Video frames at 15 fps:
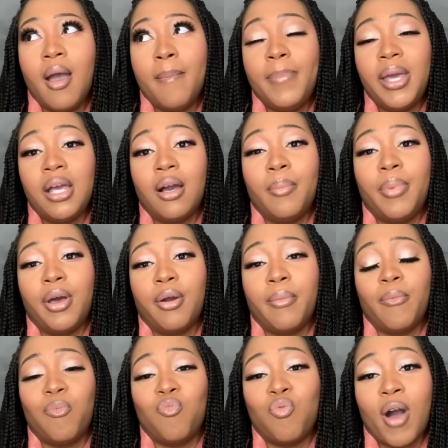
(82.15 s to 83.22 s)
being a better
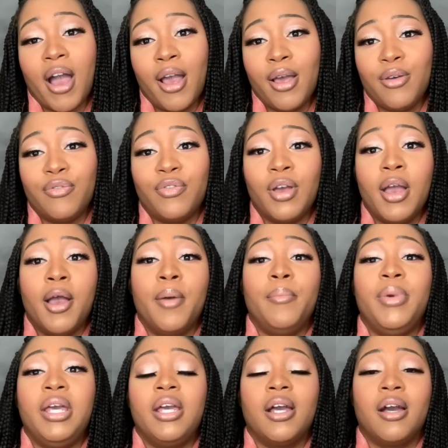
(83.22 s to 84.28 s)
wife,
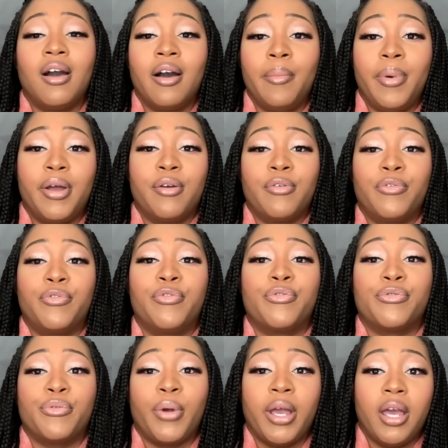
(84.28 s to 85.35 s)
being a better
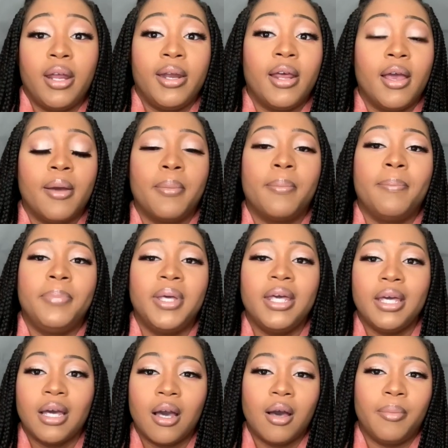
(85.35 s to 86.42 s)
friend,
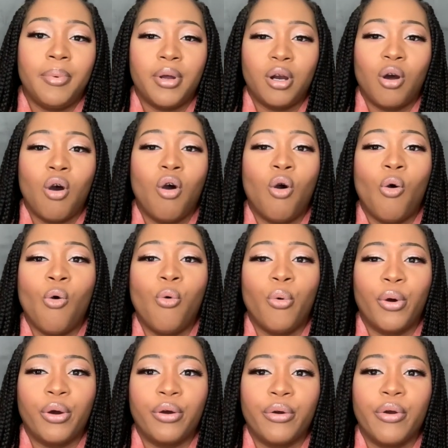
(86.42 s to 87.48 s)
being a better
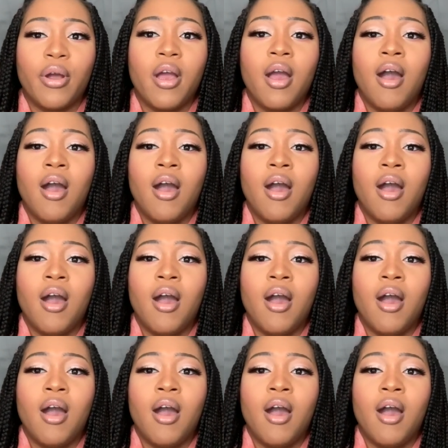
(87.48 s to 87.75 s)
co-worker.